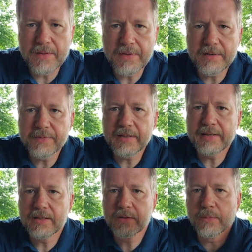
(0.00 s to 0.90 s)

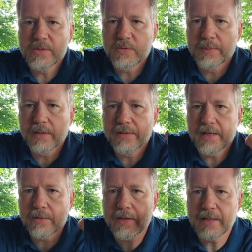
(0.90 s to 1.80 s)
Thankfully, winds were blowing
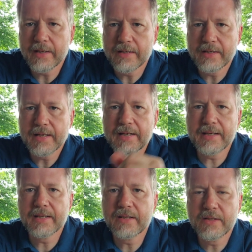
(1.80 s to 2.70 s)
that way and not
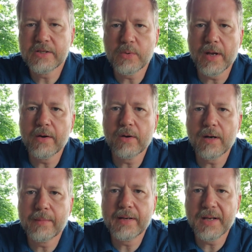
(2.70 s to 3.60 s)
this way, or
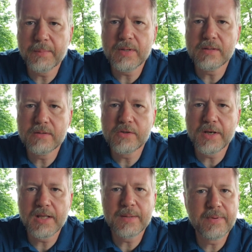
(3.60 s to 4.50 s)
I might not be
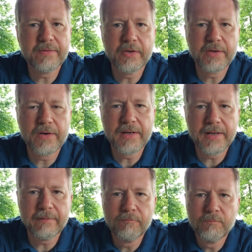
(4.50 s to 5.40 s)
sitting in the pavilion right
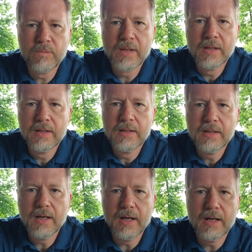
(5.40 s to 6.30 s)
now.
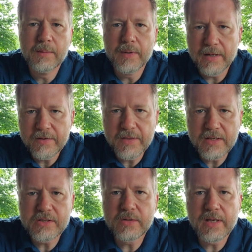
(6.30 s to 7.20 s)
But
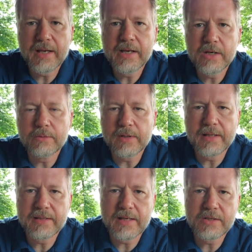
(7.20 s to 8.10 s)
everything's okay here. We'll
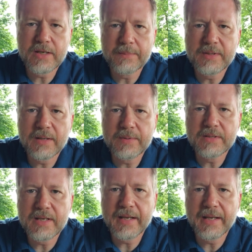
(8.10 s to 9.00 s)
get that chopped up
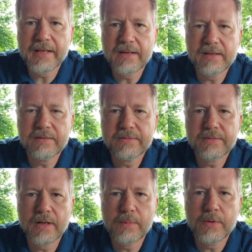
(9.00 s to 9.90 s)
and taken care of
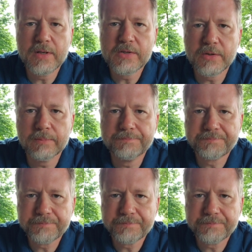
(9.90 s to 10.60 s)
pretty soon.